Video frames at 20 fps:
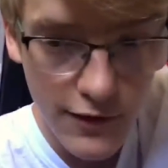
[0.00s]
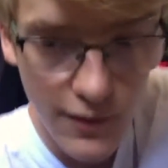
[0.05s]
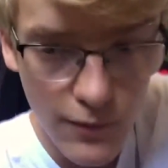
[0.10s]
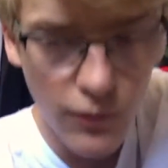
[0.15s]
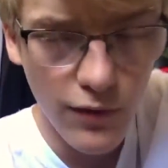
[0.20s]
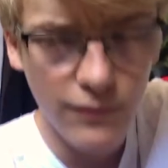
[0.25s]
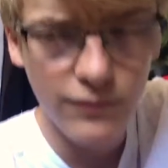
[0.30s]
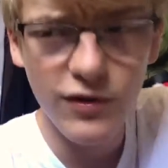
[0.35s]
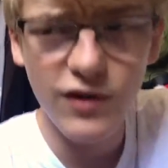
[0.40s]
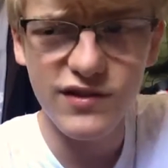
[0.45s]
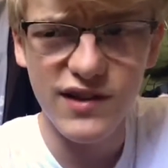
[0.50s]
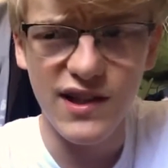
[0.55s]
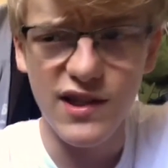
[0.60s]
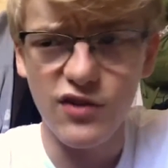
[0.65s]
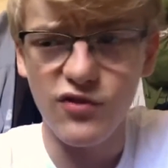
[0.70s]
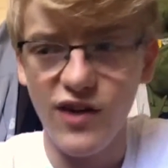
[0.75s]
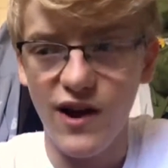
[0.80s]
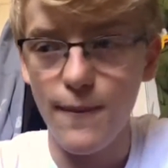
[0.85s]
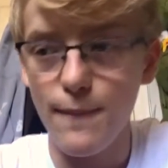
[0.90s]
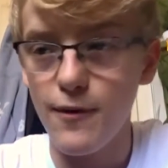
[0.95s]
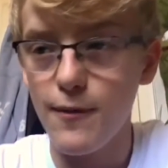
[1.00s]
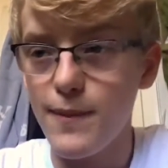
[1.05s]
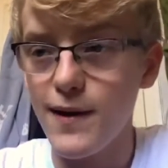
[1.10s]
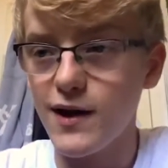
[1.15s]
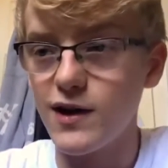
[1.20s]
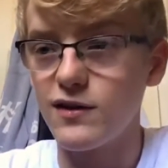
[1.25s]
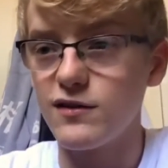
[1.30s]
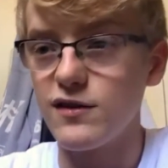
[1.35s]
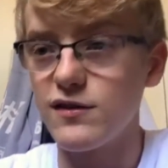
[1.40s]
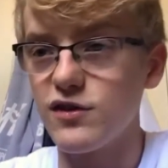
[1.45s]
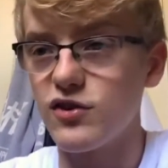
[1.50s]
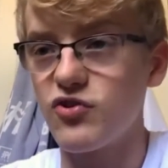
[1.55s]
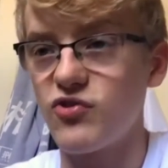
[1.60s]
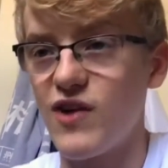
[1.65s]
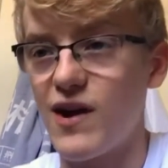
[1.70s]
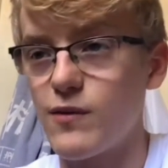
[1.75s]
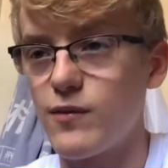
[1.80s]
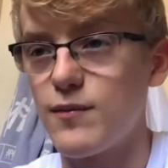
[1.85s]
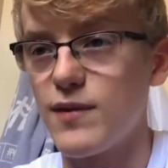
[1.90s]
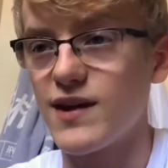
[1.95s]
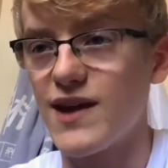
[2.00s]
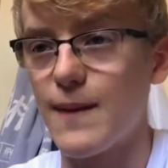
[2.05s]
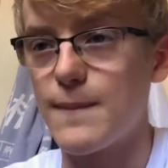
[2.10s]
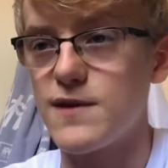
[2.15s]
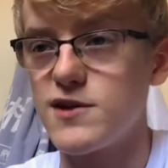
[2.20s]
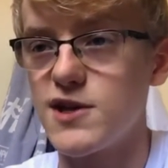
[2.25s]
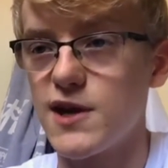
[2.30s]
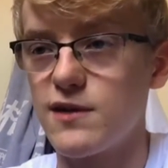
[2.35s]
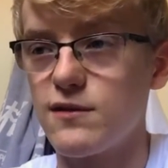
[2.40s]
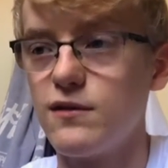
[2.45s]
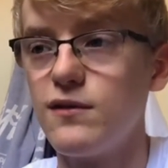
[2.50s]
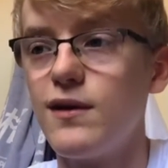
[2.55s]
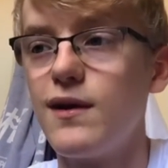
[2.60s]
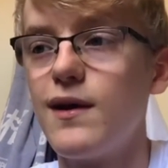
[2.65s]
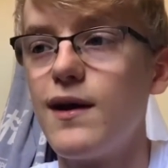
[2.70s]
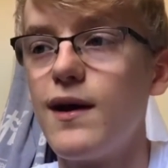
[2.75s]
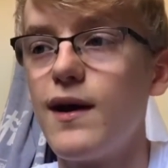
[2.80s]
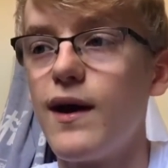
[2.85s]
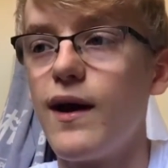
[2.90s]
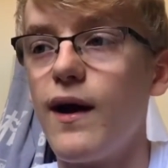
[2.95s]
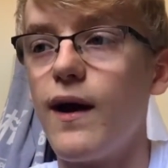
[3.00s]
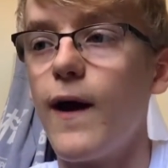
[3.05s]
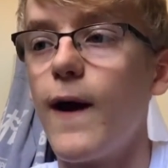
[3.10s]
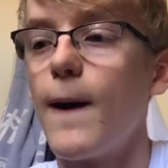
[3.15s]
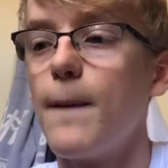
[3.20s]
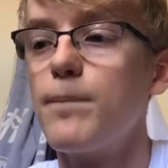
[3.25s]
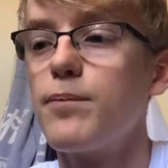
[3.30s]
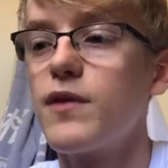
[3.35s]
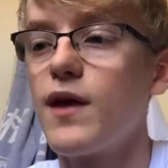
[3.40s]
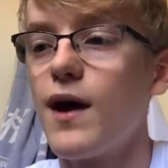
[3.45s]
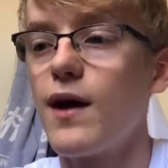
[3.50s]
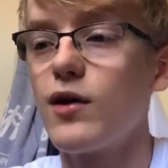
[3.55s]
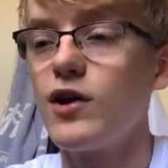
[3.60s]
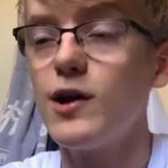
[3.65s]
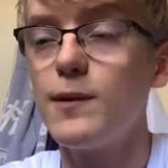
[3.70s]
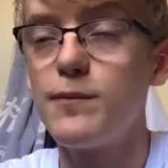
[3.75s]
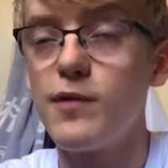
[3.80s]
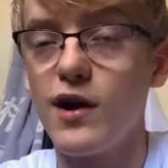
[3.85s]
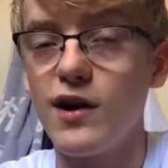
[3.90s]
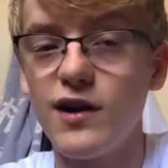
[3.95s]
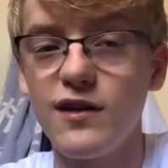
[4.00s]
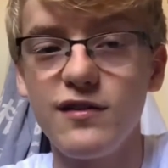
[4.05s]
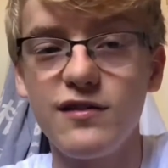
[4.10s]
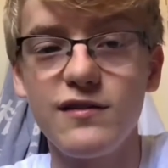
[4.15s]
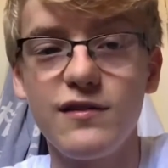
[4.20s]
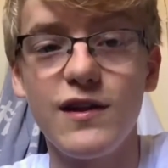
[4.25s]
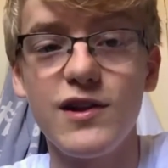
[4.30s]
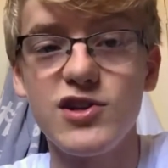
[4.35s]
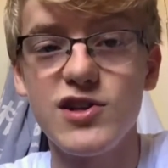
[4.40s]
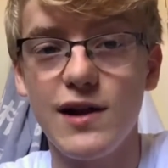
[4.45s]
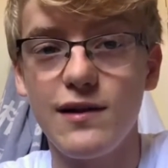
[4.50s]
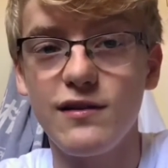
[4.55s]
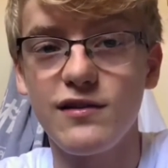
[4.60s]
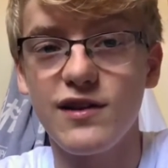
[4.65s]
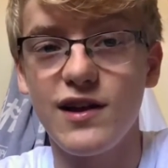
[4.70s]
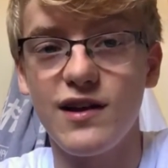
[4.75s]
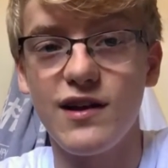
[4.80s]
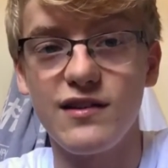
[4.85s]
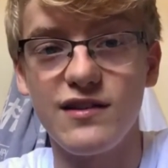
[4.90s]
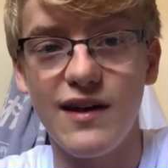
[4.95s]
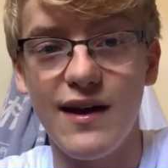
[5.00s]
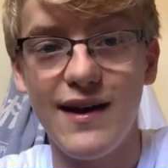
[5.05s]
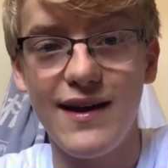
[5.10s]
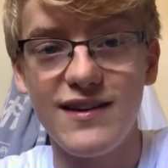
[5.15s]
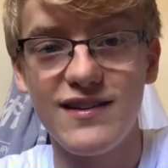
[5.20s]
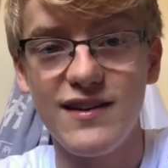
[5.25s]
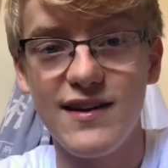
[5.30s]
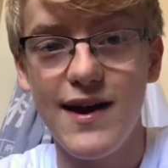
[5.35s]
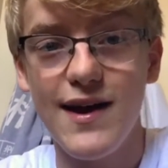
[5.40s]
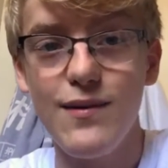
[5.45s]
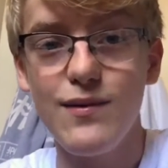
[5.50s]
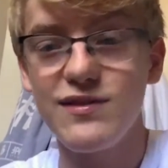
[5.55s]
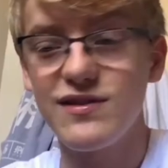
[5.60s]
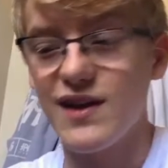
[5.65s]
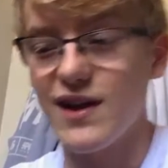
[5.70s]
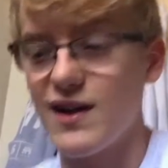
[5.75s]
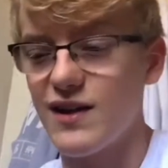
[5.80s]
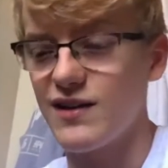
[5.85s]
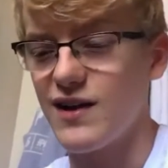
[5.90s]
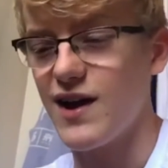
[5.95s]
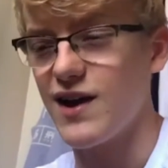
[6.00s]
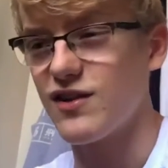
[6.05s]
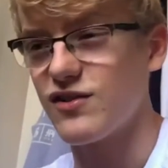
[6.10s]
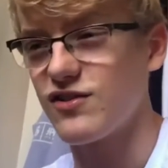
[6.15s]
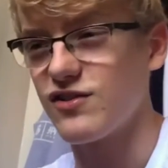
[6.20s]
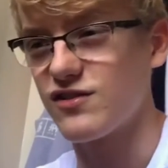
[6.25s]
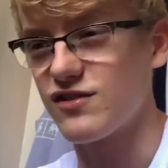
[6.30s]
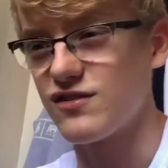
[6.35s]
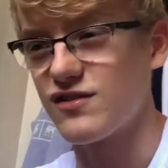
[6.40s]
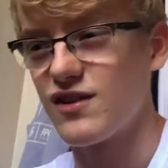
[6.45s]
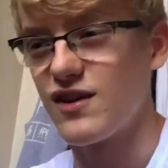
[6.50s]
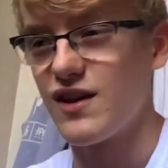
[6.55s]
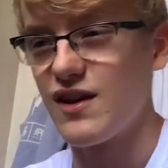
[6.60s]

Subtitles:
Well, not daily grind, but back on the grind with my gaming channel. I'm going to be honest, that channel's kind of died now. It's kind of like just